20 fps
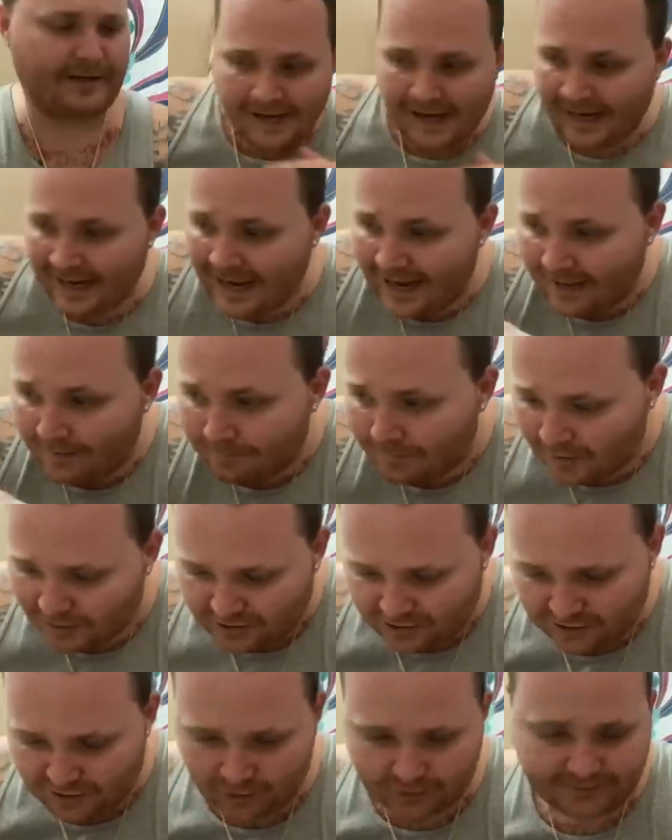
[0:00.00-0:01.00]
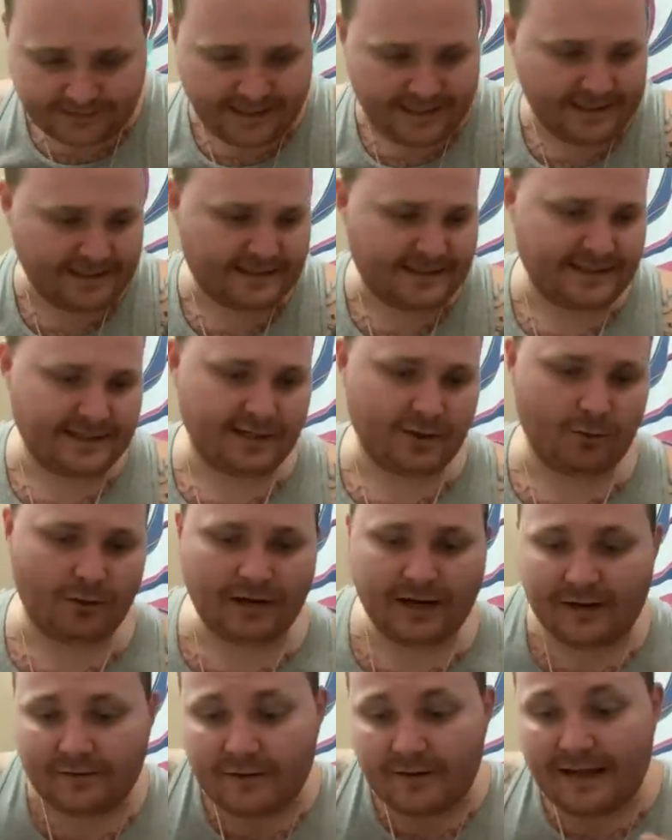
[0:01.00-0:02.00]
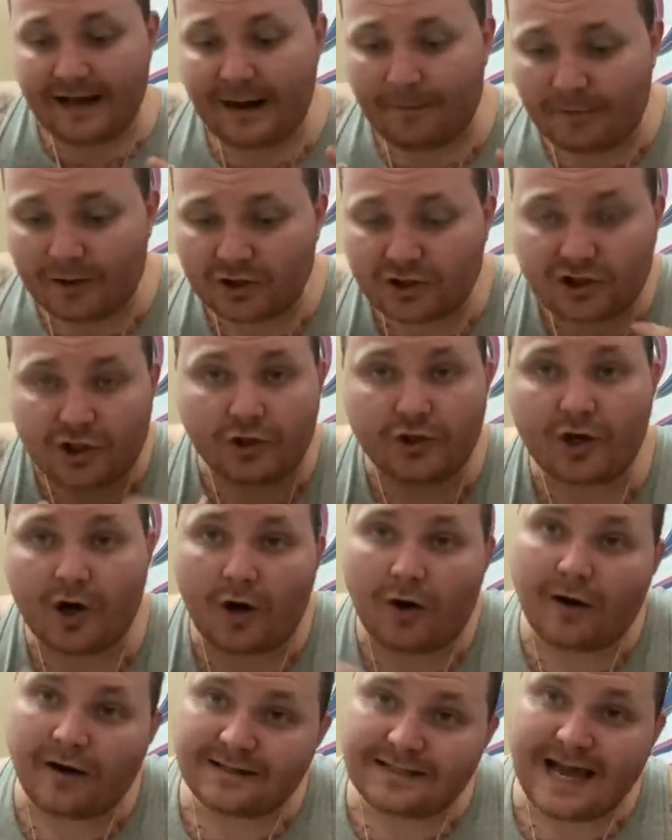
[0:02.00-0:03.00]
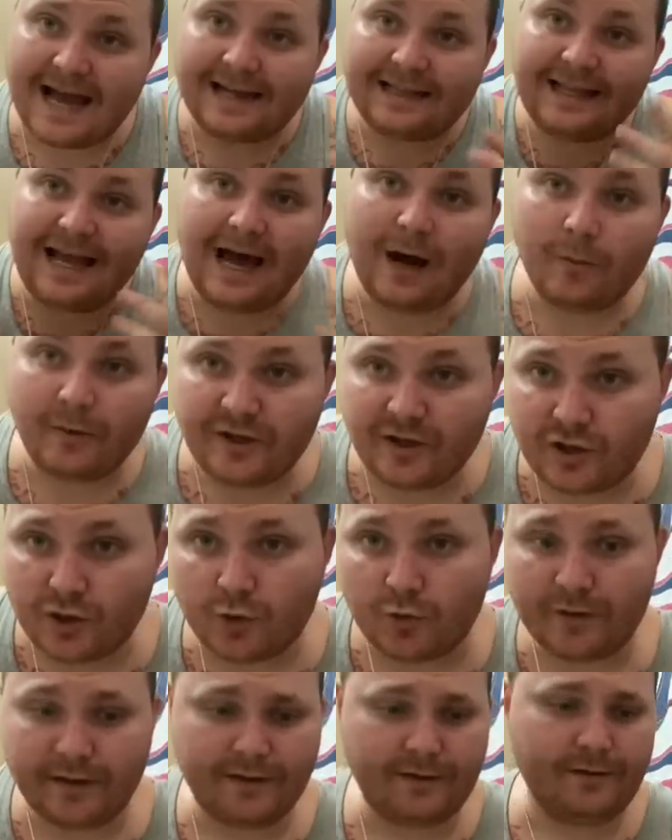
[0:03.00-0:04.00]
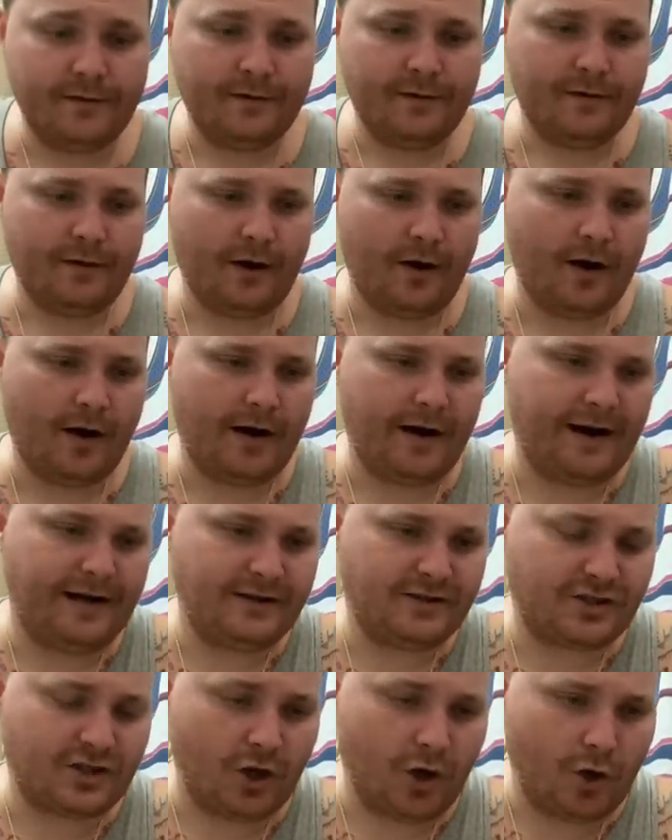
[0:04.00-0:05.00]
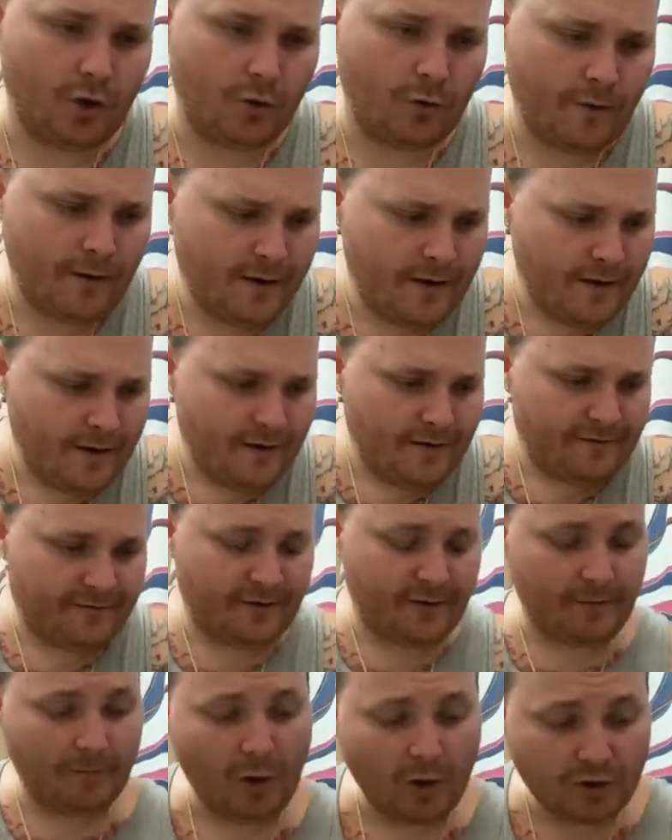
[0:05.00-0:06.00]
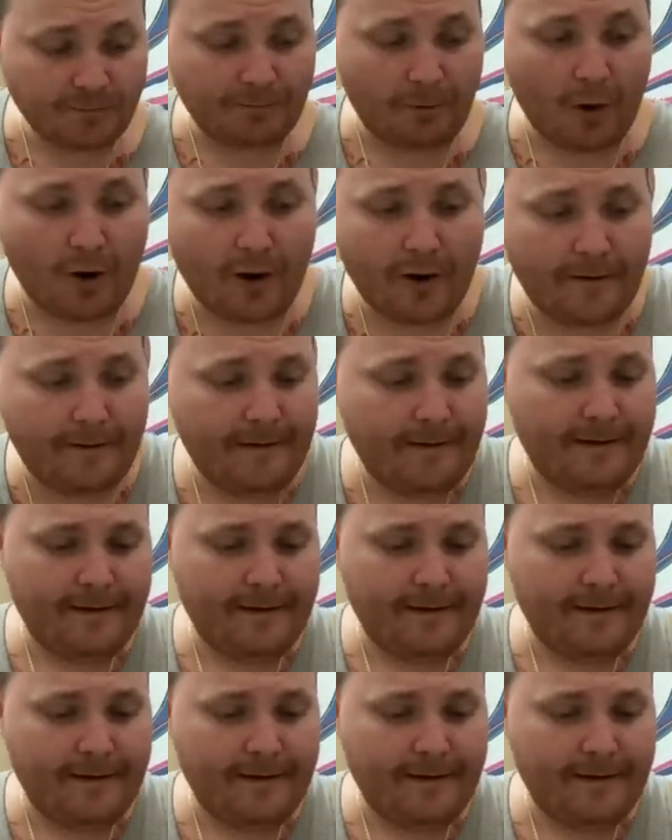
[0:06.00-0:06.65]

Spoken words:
I got a bunch of little things here, whatever, that I'm going to show y'all exactly how we do it. All right? So, for the most part,